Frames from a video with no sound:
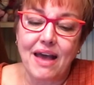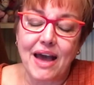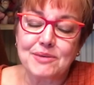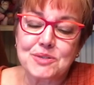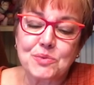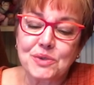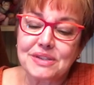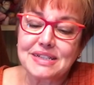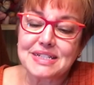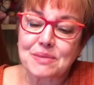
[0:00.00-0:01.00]
I was
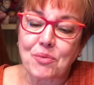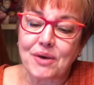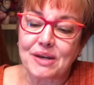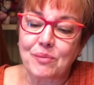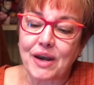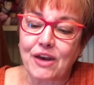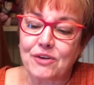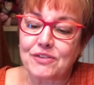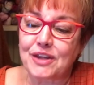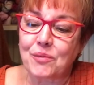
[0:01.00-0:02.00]
really disappointed when I
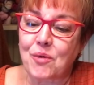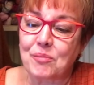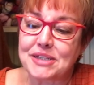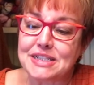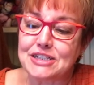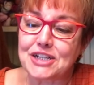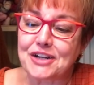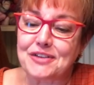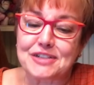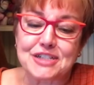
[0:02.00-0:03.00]
heard that you won't be teaching
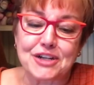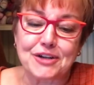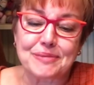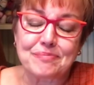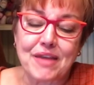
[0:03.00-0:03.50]
here this year.